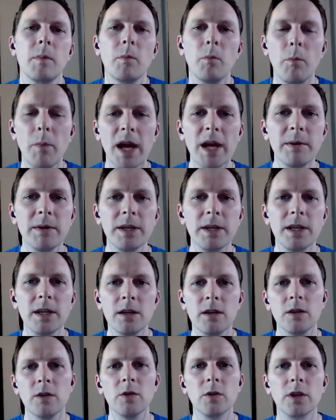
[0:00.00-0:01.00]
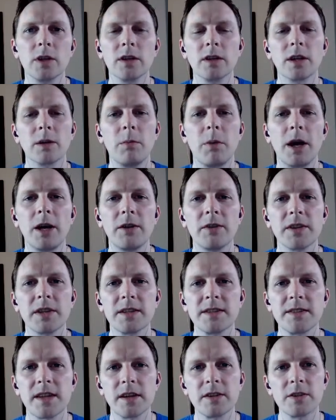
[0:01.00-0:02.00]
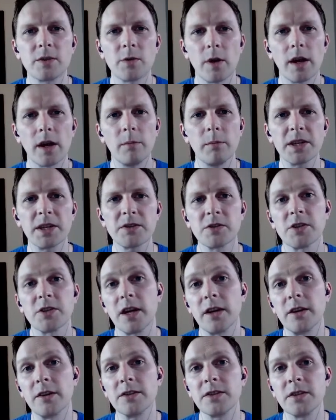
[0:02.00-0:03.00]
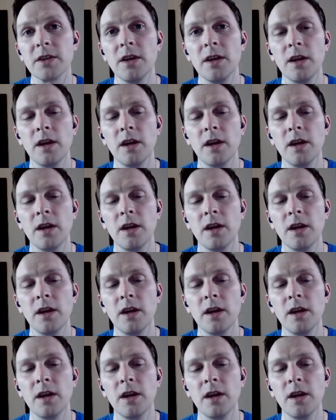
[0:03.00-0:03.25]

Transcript: maybe you can compile things down to run on pixel shaders.